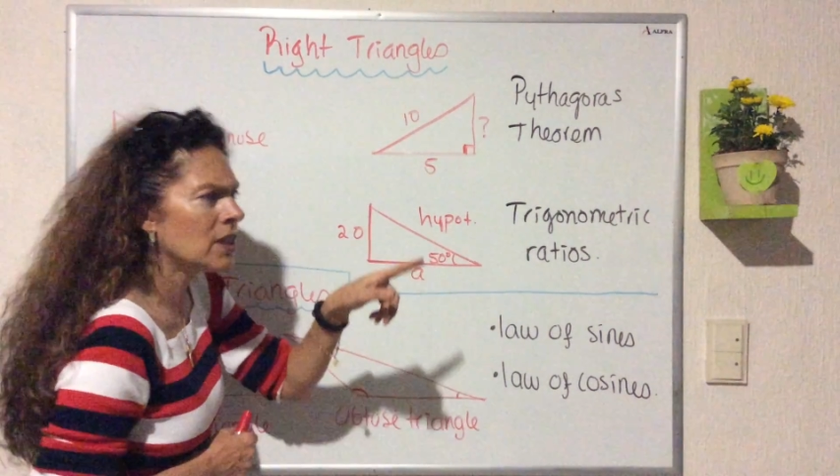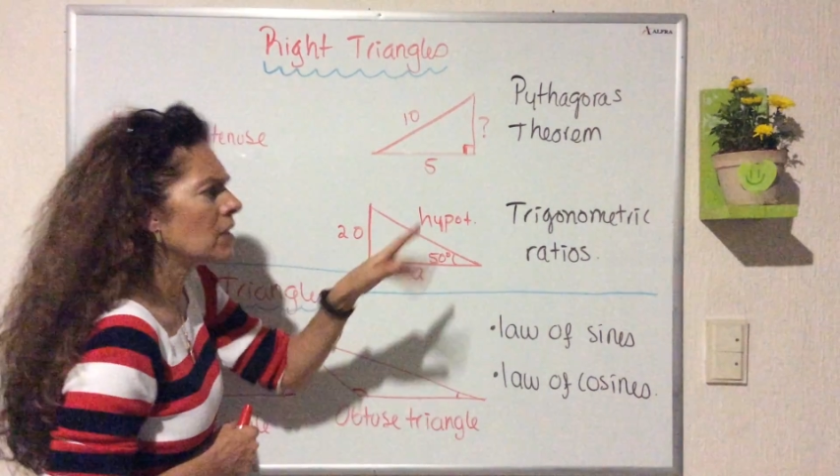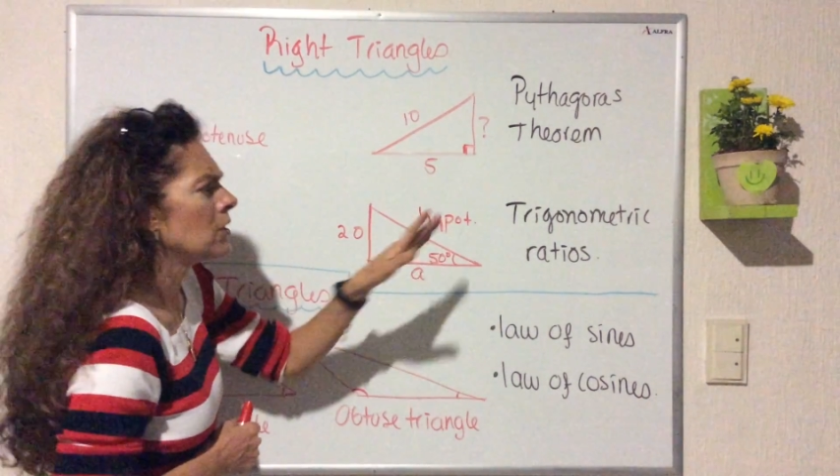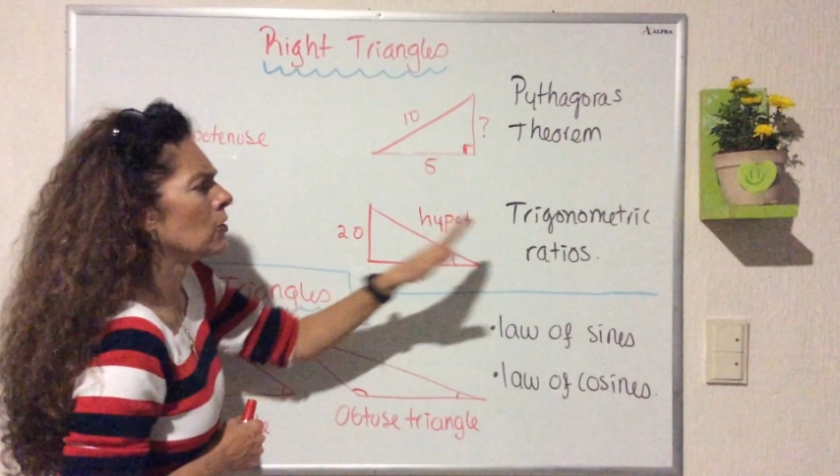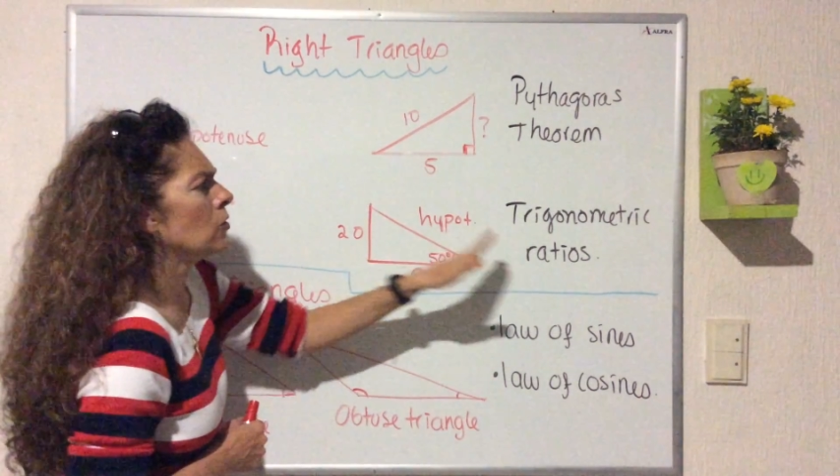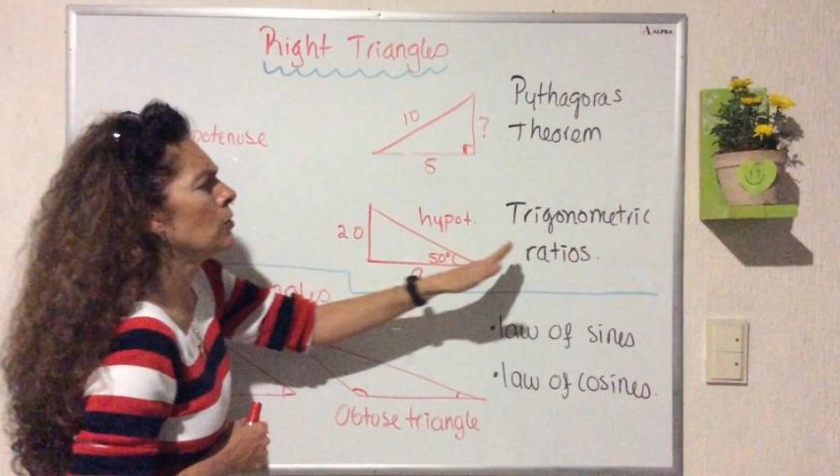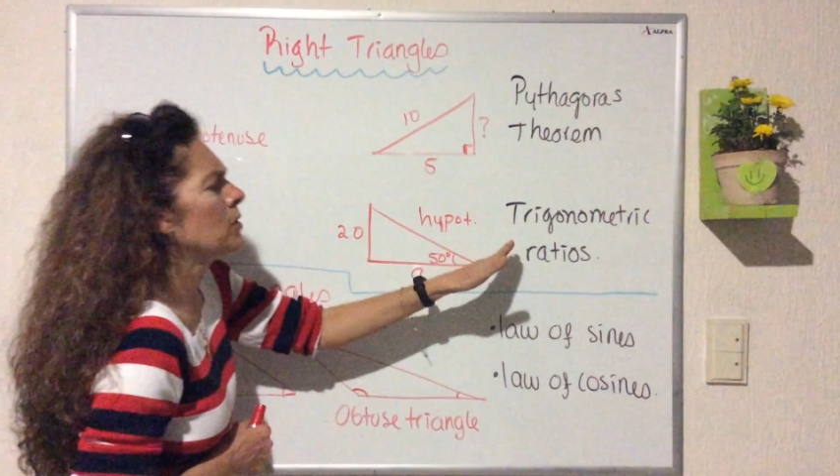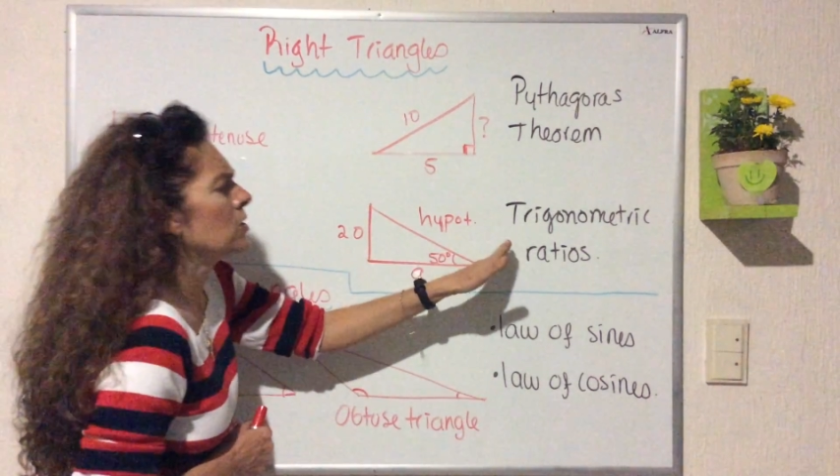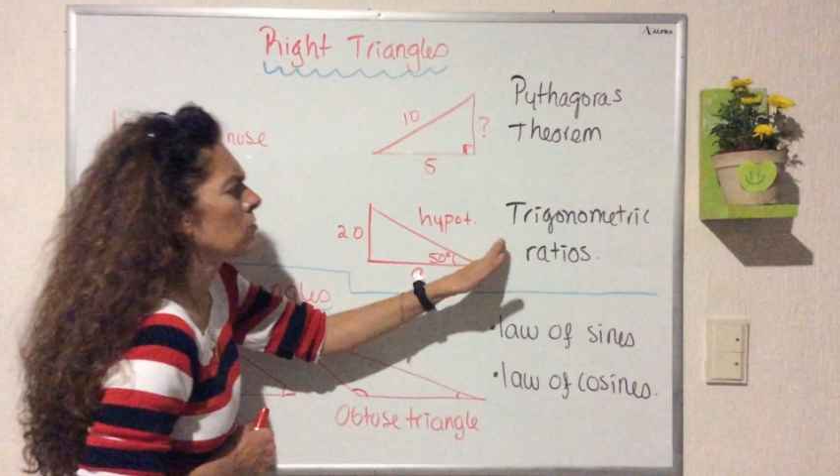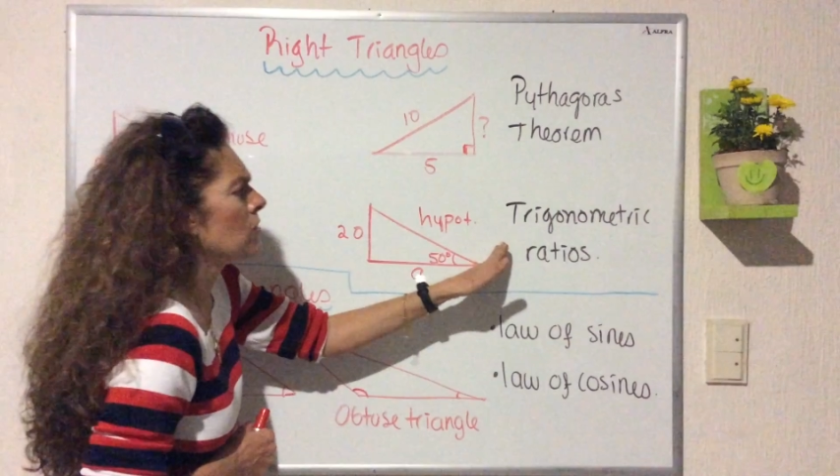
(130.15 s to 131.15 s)
the
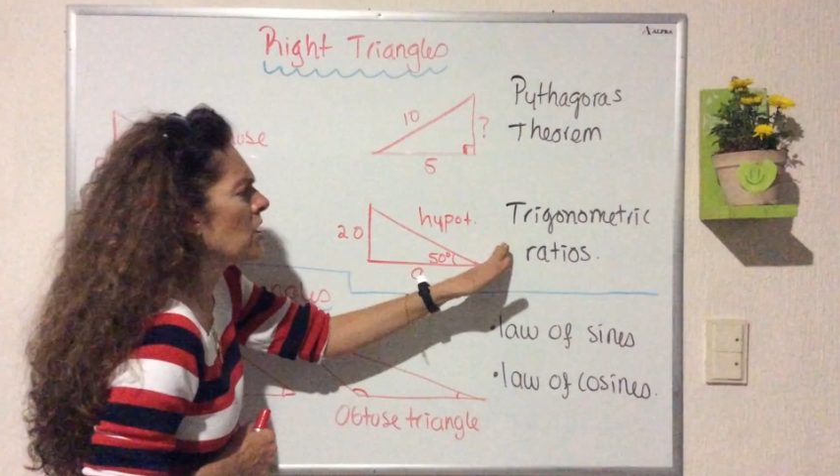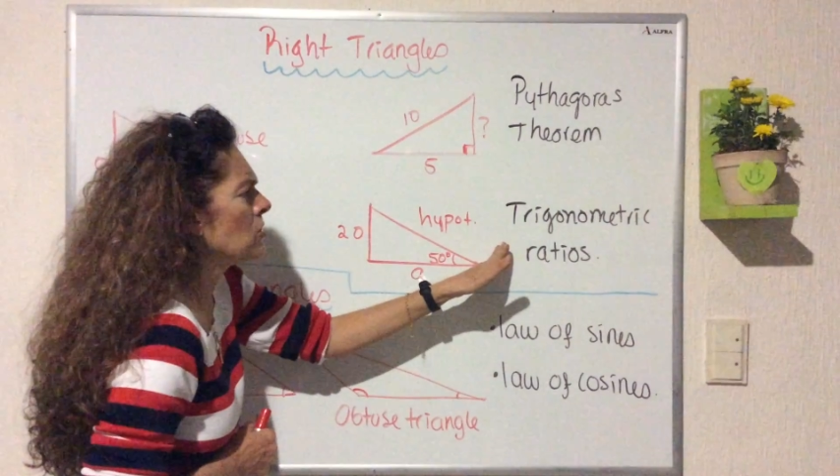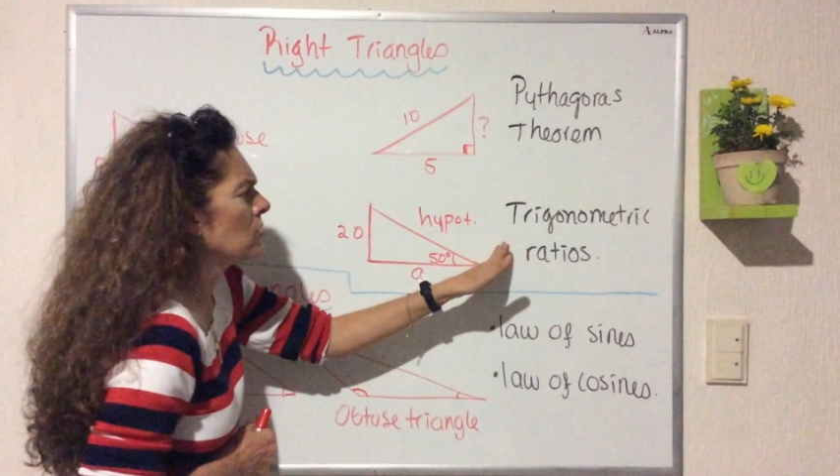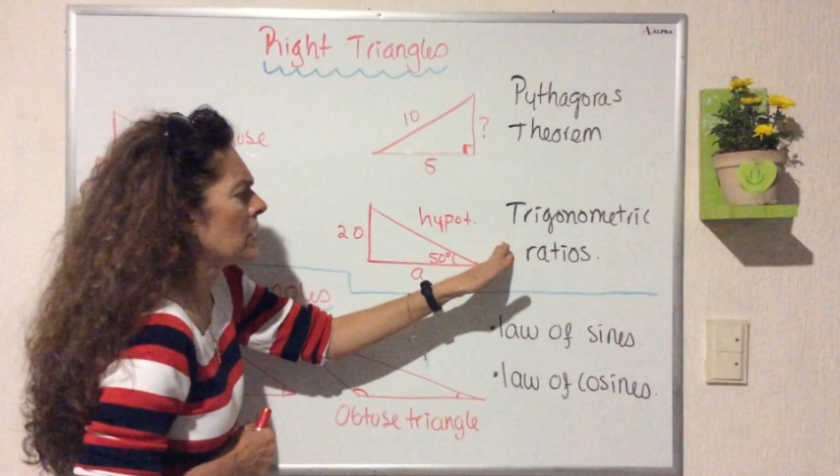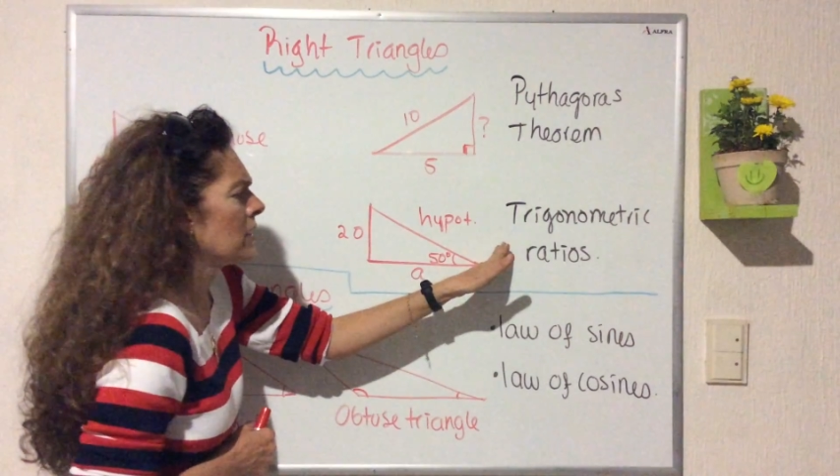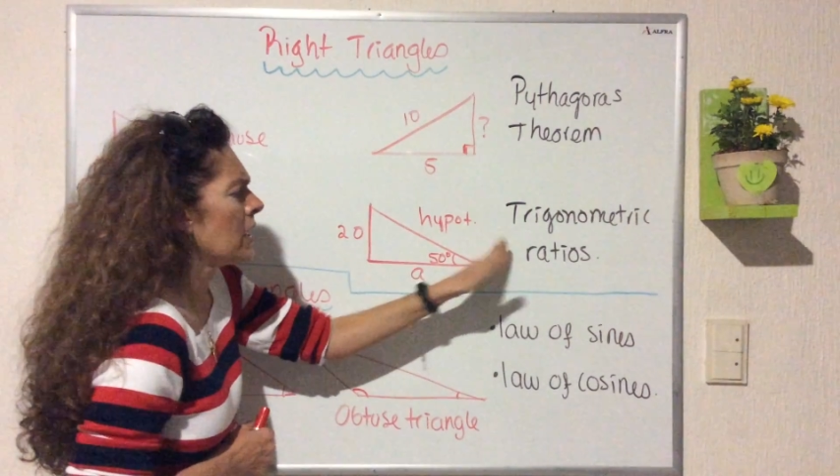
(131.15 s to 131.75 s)
trigonometric ratio that